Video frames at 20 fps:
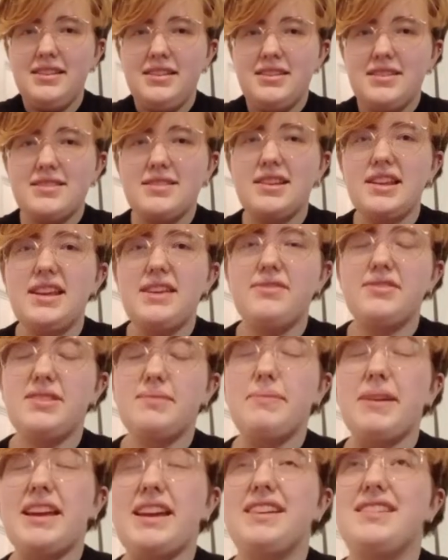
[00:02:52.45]
sleeves
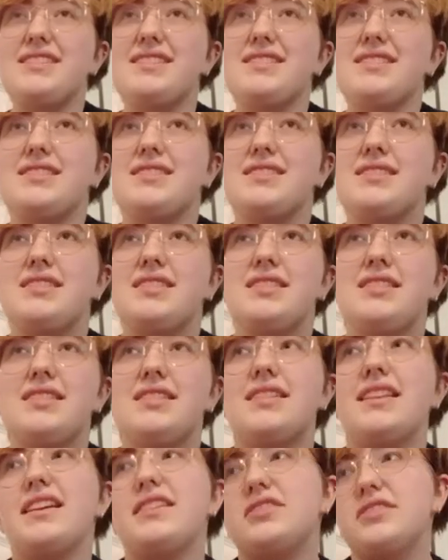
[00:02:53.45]
because
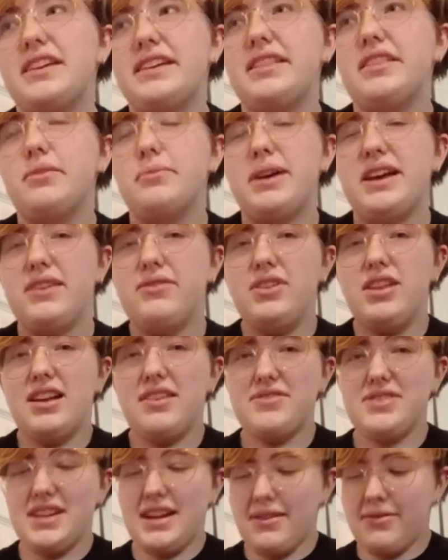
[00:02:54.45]
that'll get in the way of a lot
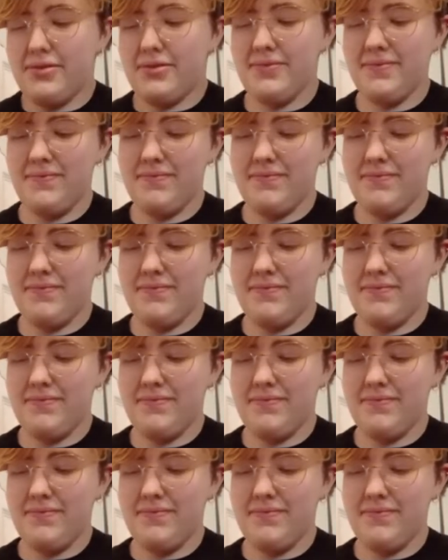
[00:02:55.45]
of stuff.